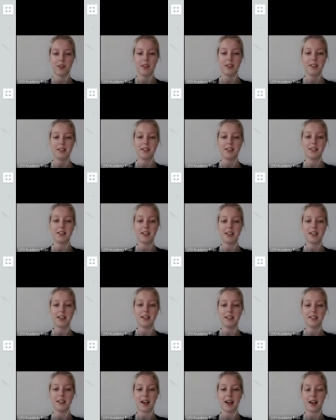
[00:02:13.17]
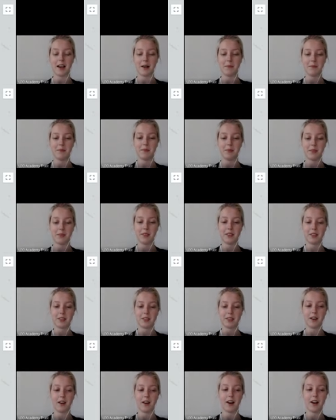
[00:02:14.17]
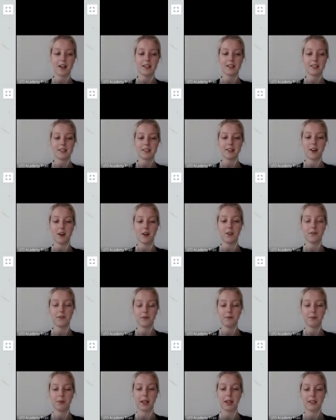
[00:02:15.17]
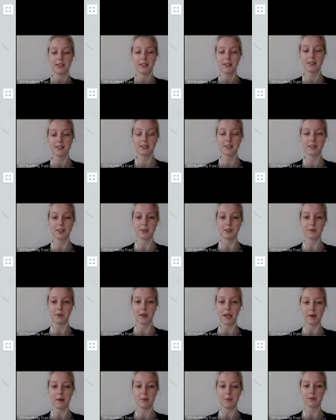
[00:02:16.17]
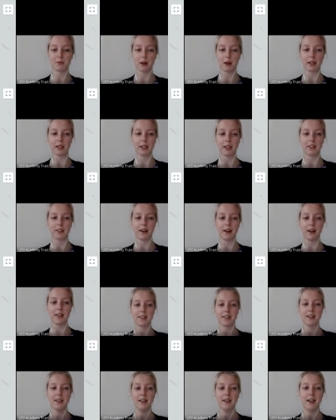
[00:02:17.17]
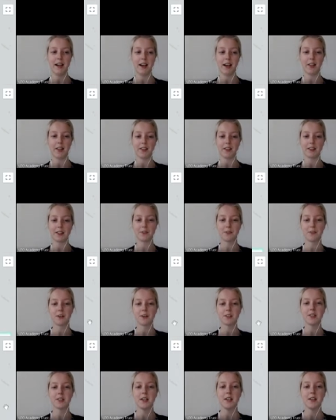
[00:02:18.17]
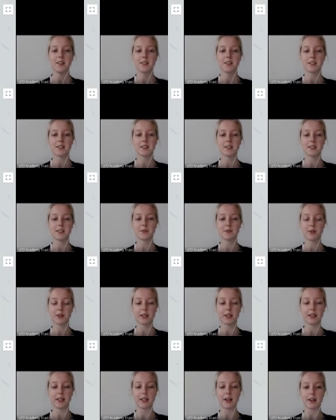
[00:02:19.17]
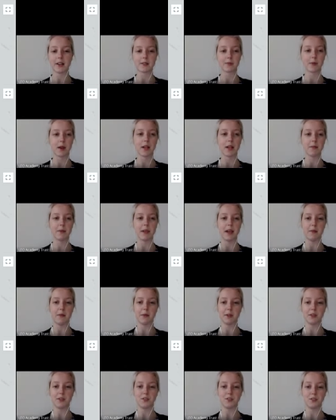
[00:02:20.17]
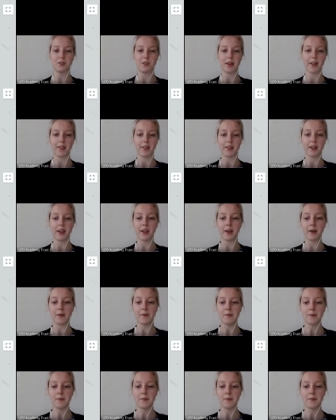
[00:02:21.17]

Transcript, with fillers: see um, the size of places and sort of be able to recognize uh, the difference. This is a really nice way to be able to do that there.